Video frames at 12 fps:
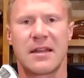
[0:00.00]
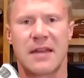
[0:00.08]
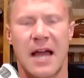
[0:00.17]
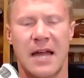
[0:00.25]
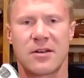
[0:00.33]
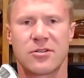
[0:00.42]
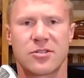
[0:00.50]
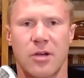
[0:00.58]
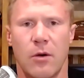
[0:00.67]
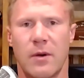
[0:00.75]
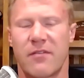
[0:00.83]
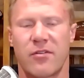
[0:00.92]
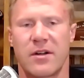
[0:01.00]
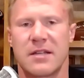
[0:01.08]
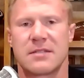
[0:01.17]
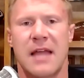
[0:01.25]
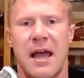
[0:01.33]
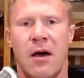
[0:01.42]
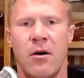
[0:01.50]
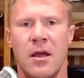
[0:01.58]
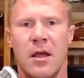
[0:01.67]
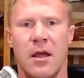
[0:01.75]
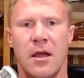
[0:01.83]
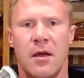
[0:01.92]
8, 9 years ago, whatever it is now,
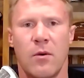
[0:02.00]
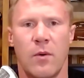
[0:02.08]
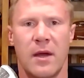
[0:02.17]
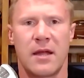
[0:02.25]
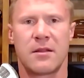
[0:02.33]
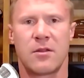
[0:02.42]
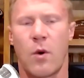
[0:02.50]
when